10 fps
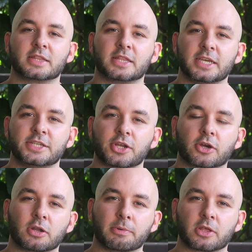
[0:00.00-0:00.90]
these are
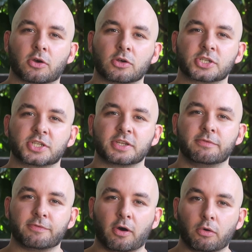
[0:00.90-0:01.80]
going to be the costs
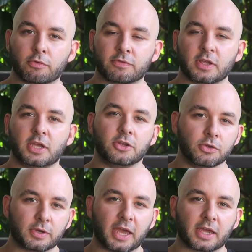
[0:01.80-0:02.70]
involved in
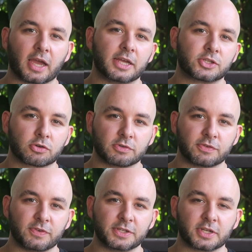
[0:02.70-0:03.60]
you getting a
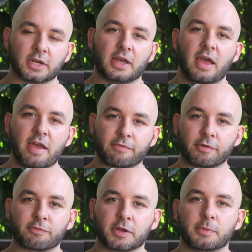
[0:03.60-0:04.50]
tourist visa
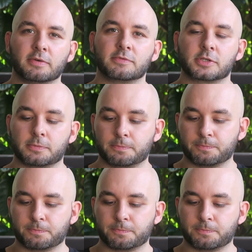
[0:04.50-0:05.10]
every 3 months.